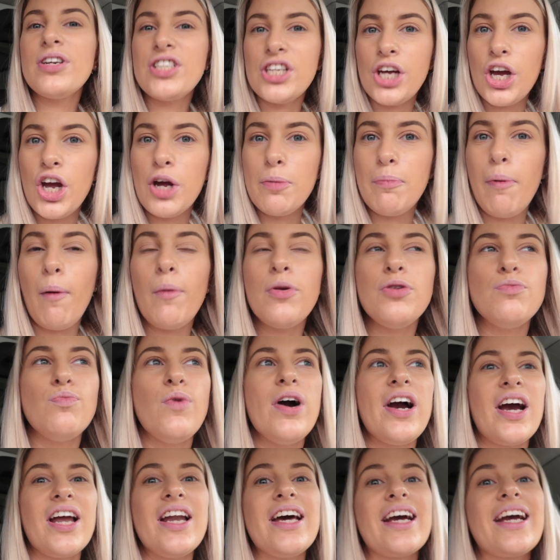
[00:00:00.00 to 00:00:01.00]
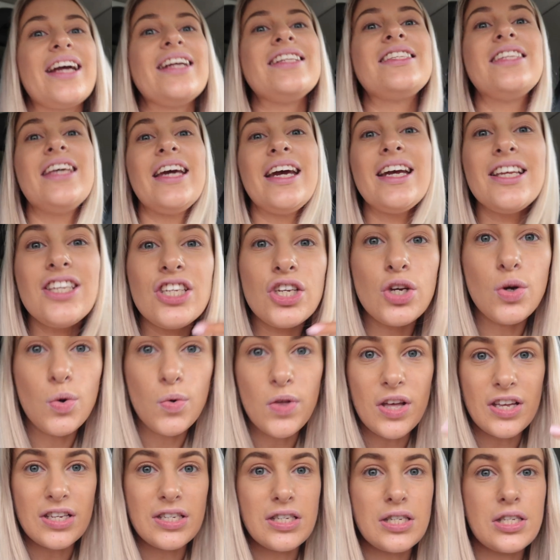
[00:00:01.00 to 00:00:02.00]
We do, but we're going to continue
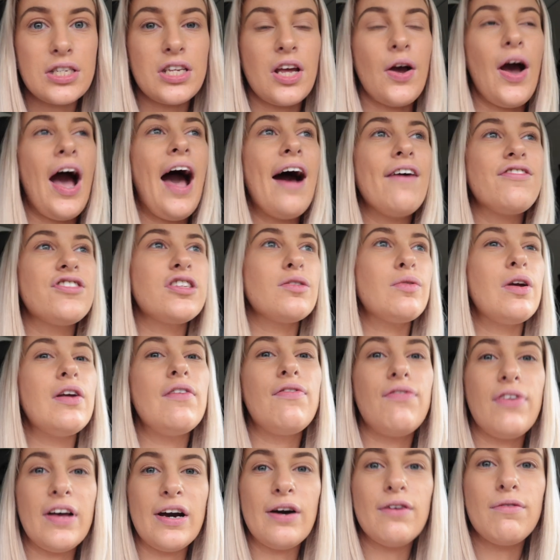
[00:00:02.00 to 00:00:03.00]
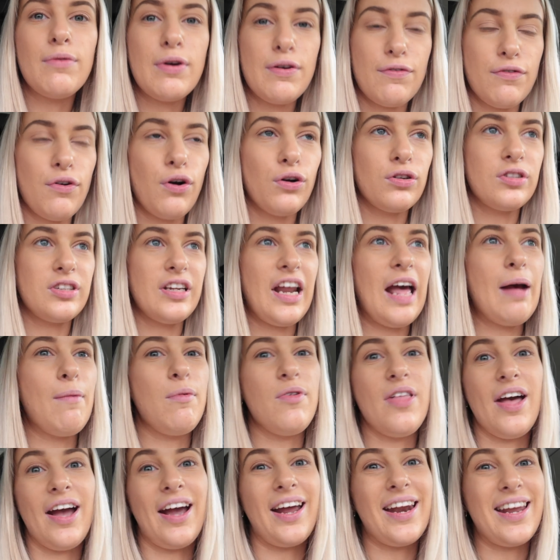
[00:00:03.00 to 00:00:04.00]
this. So after we vlog today,
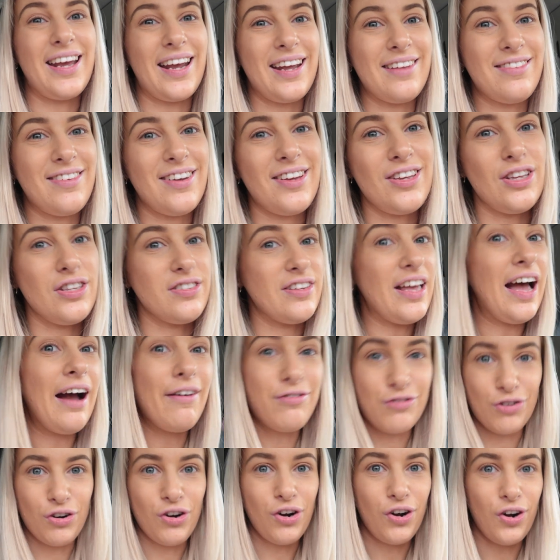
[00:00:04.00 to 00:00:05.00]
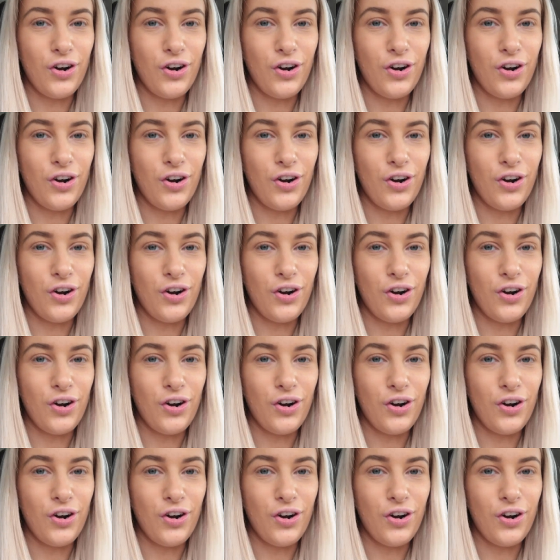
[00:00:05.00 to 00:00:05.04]
we're then going to continue this after our